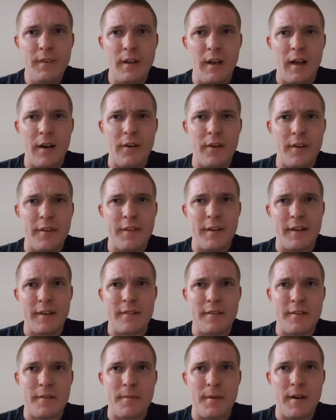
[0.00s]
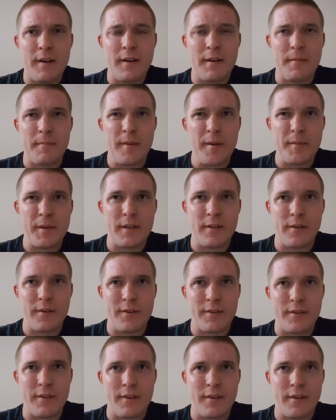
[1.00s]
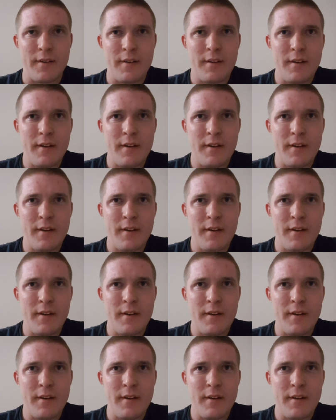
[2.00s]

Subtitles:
don't know, I think it's maybe close to